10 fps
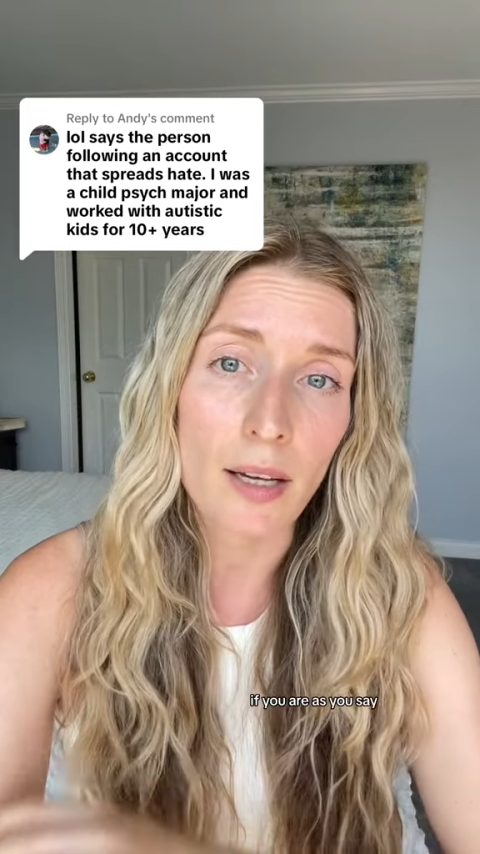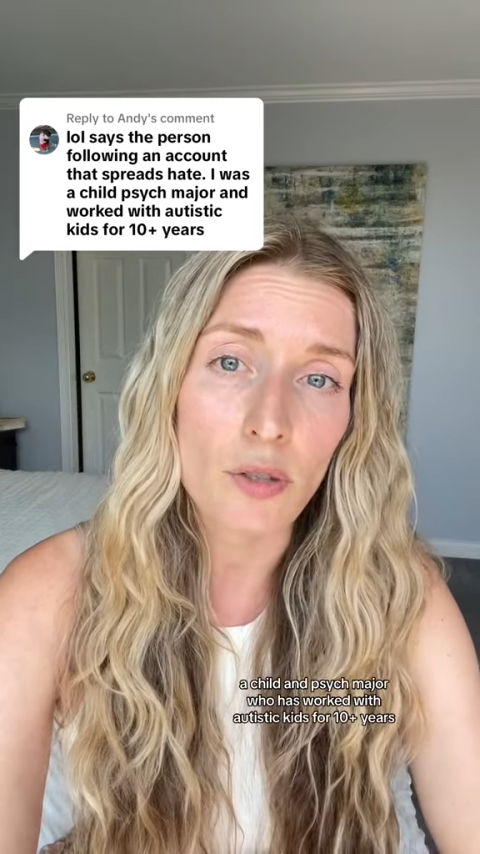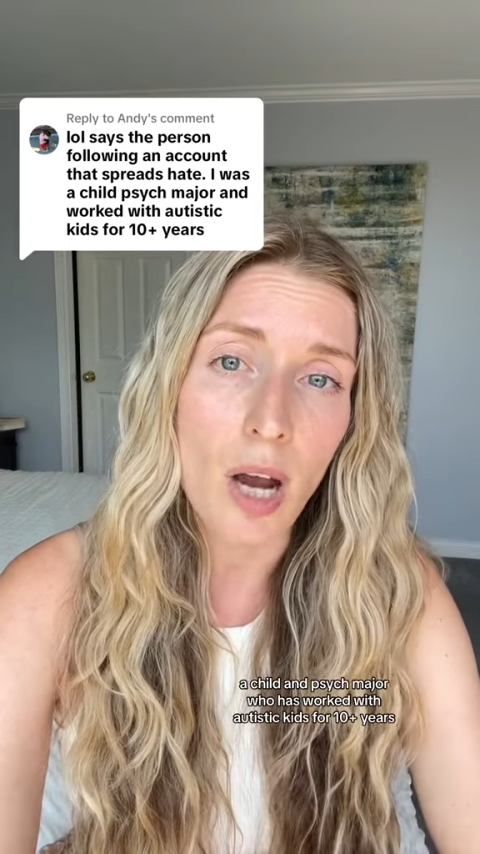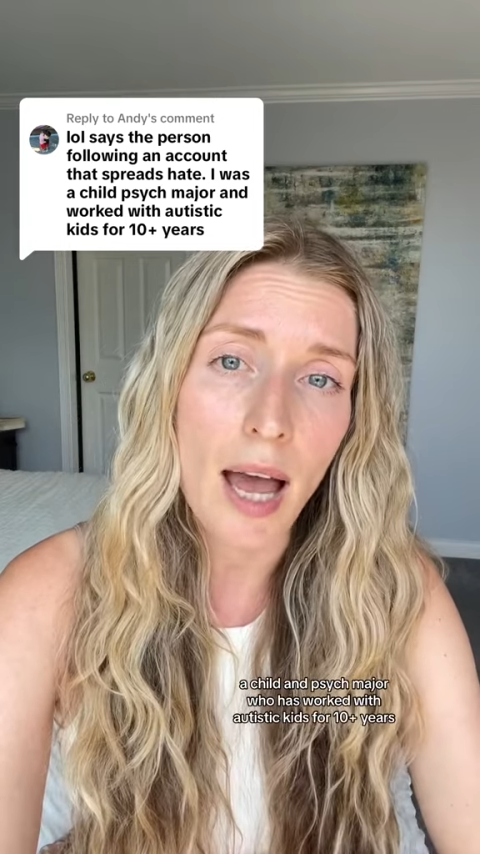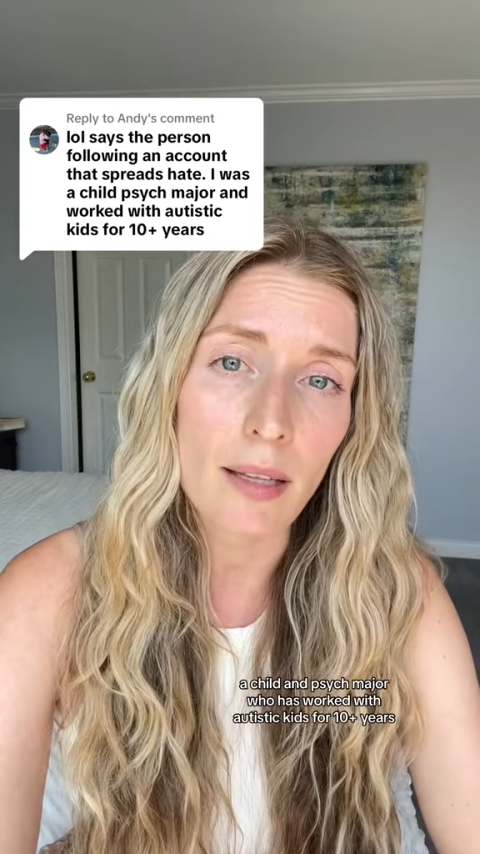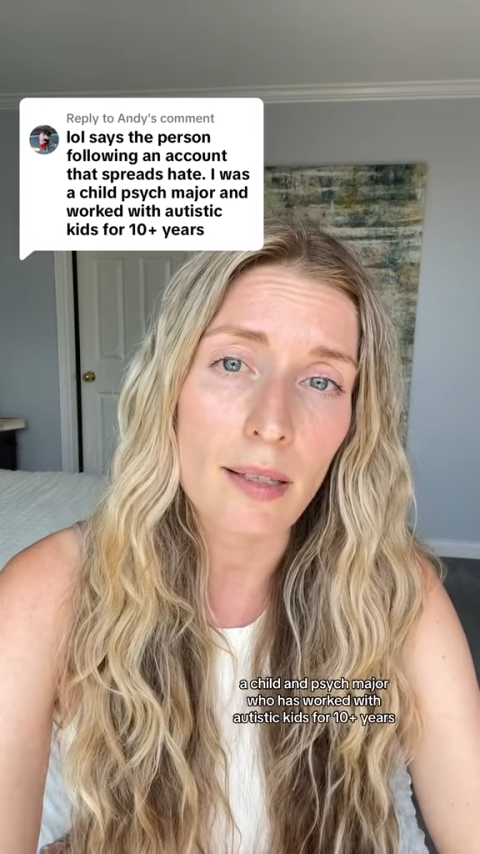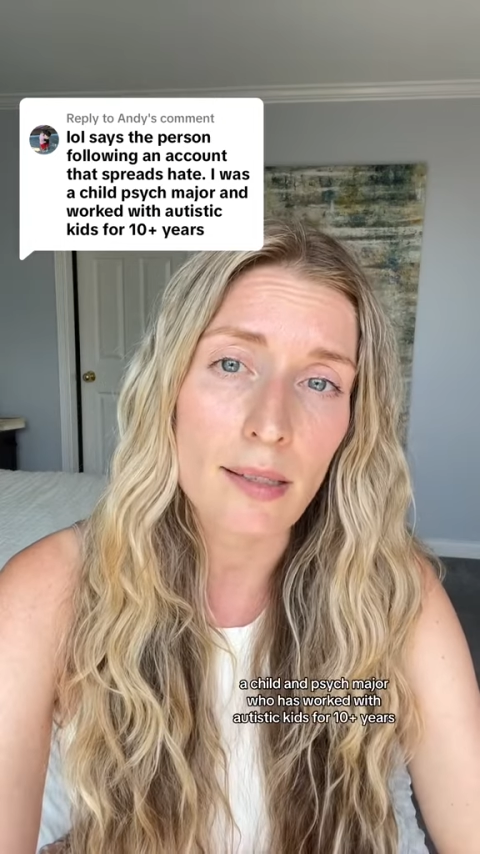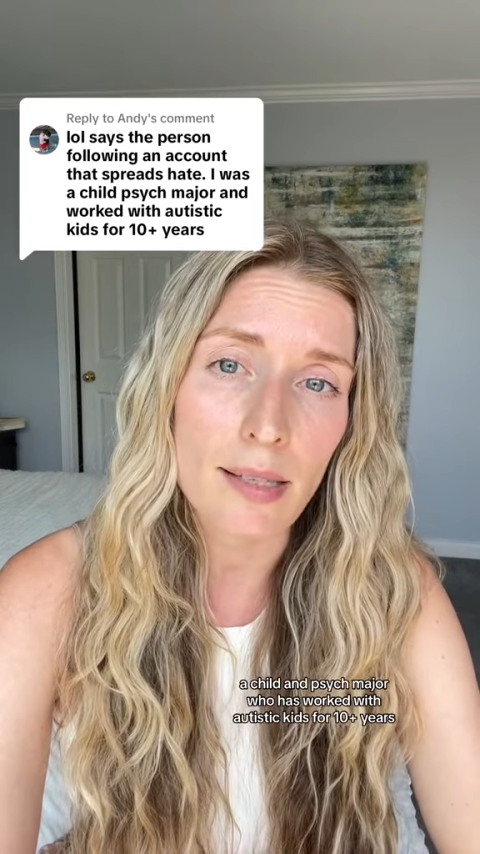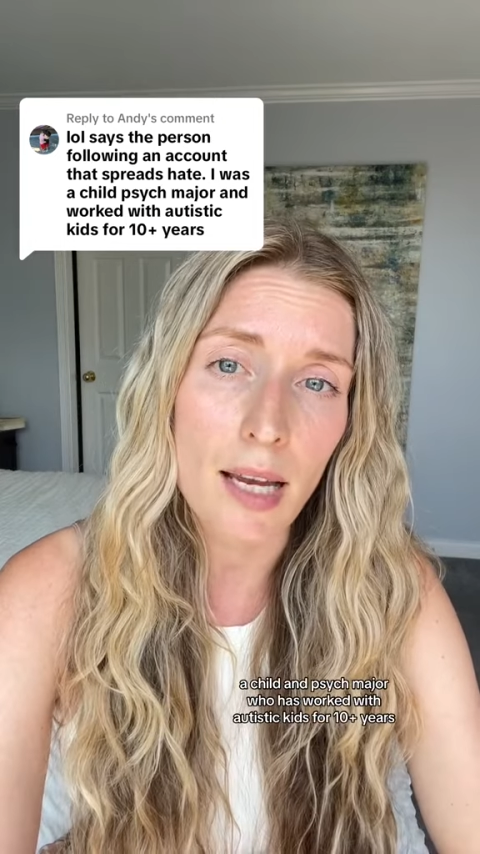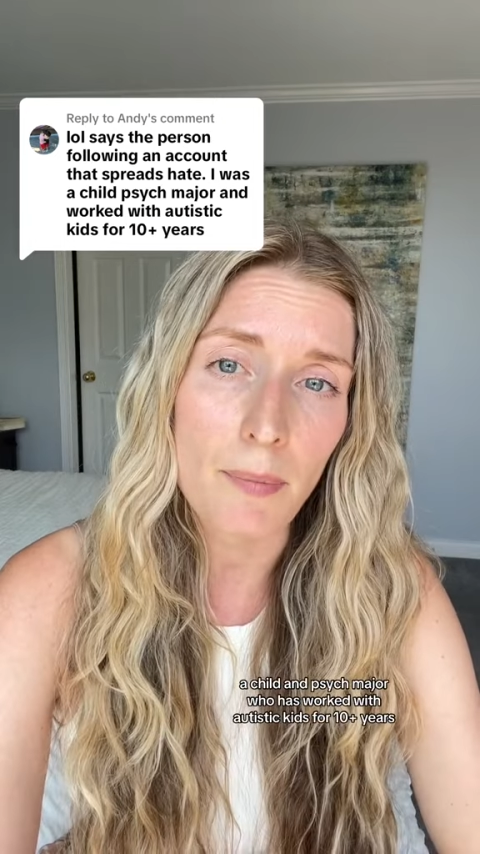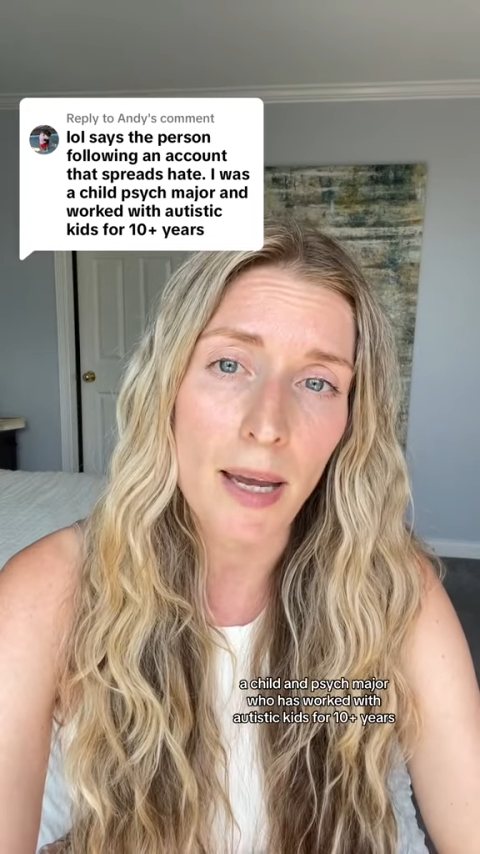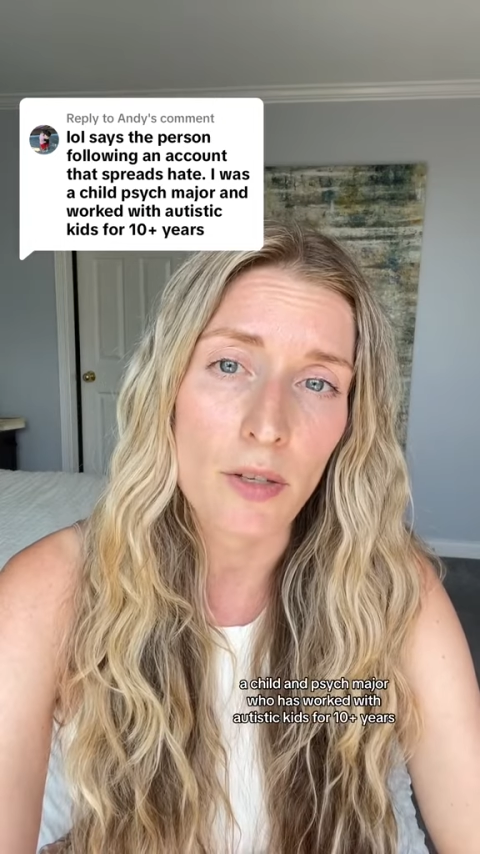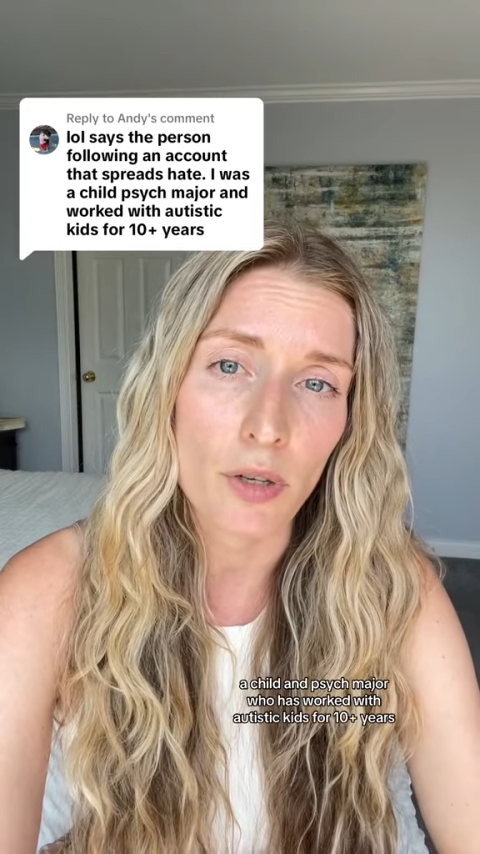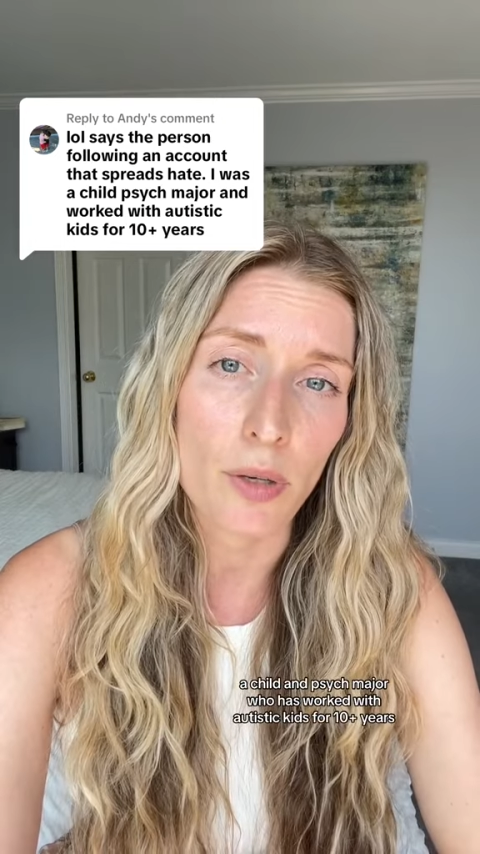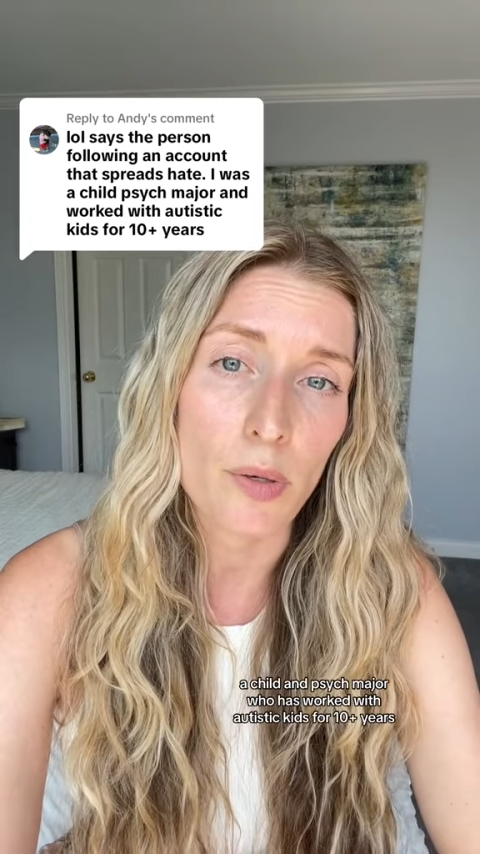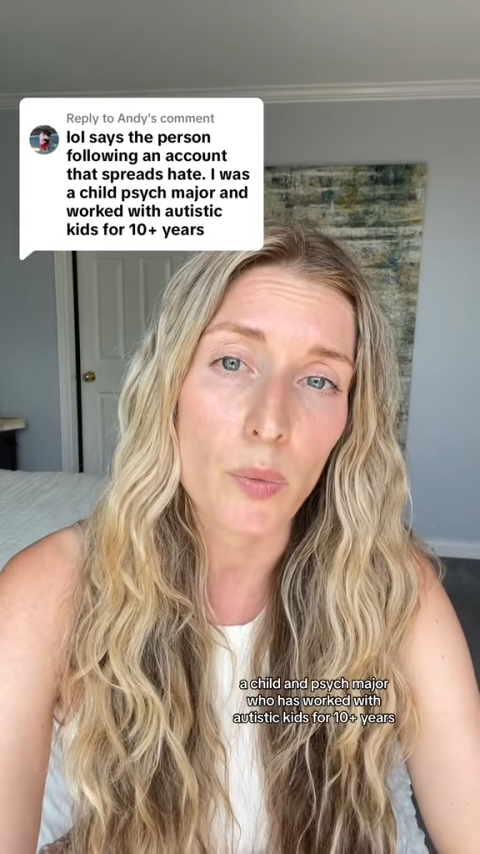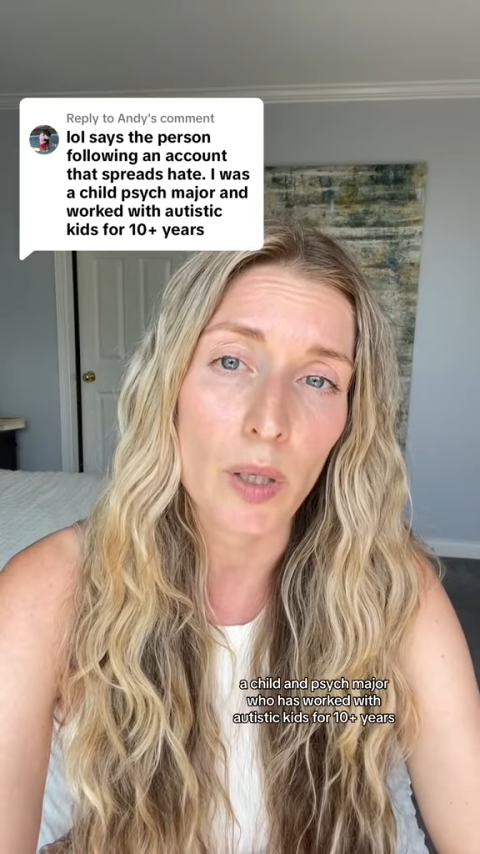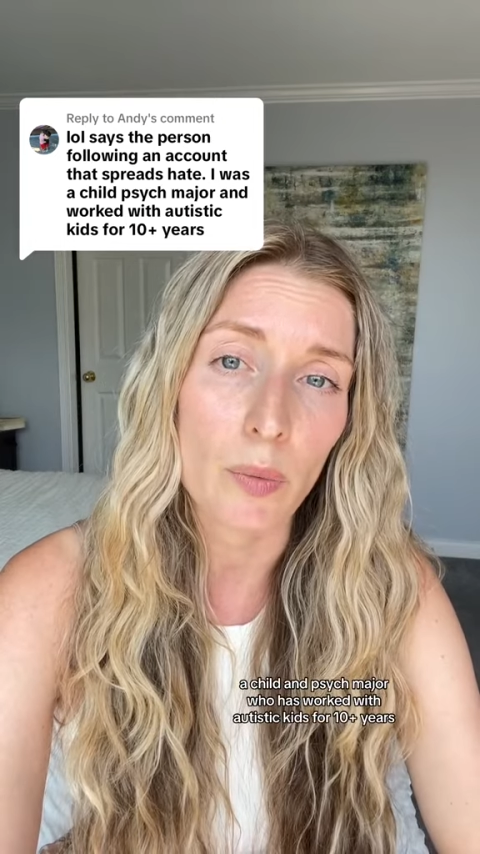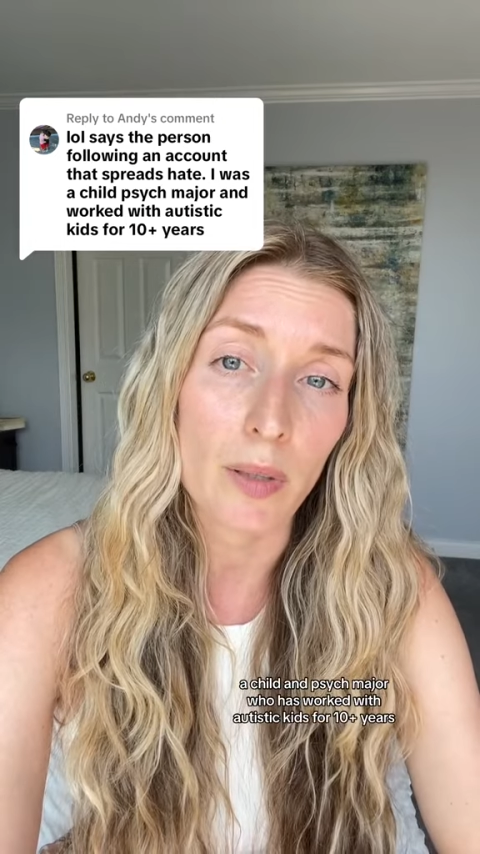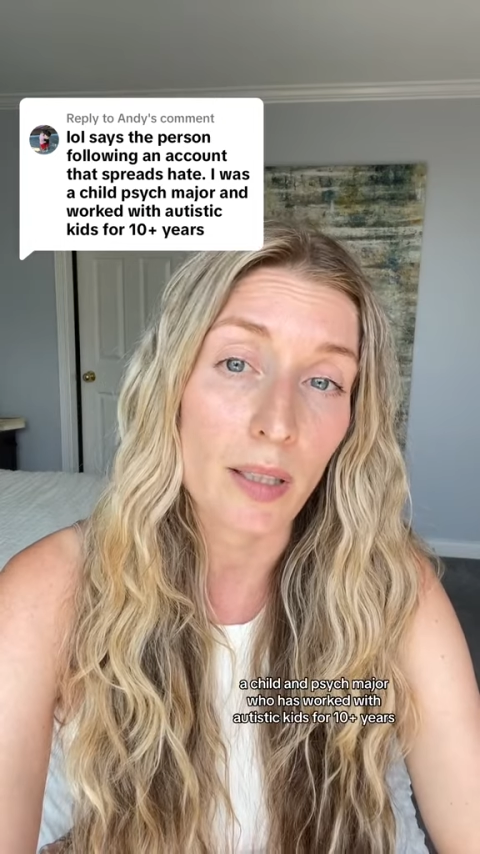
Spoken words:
a child and psych major who has worked with